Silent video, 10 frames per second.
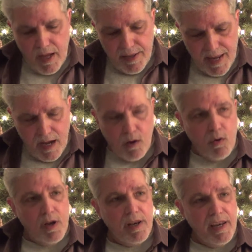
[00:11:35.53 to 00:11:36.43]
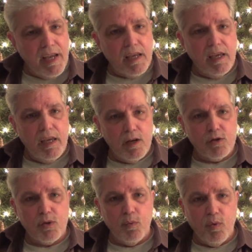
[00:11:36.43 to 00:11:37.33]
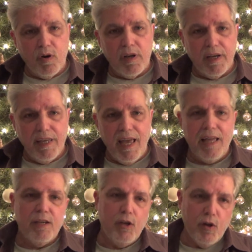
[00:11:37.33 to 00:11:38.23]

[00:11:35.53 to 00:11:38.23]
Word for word: Now, Nick hears the word again.